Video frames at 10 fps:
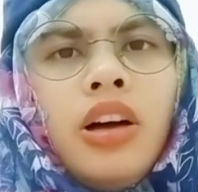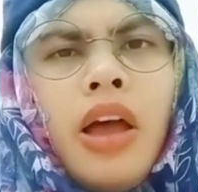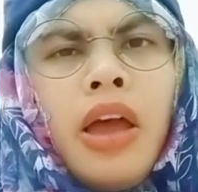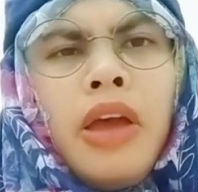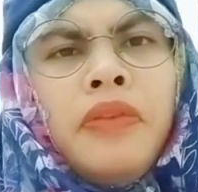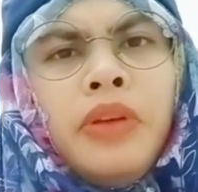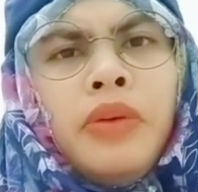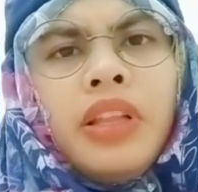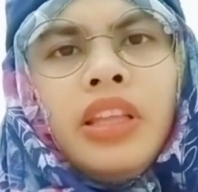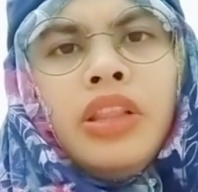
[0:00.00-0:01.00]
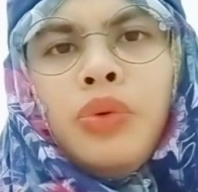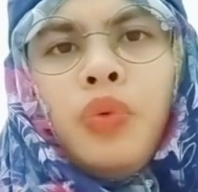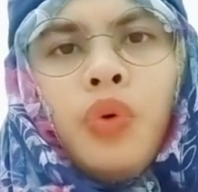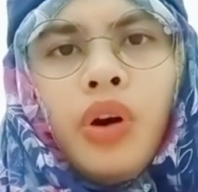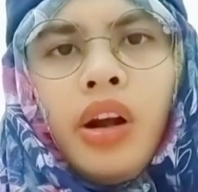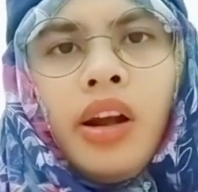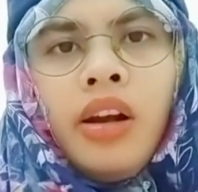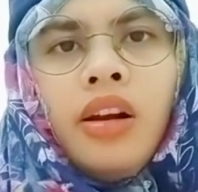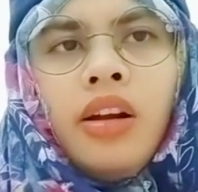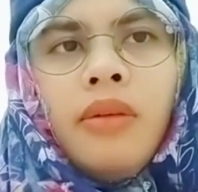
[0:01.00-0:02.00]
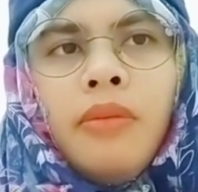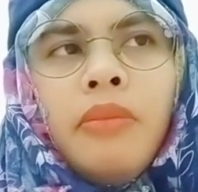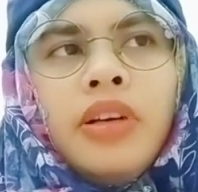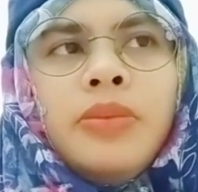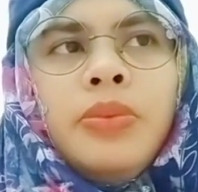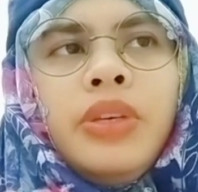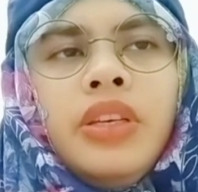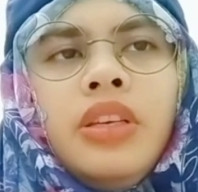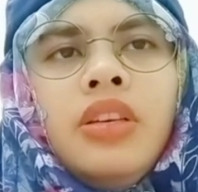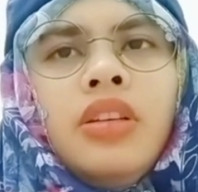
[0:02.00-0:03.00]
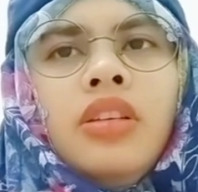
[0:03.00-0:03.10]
everyone in the world must be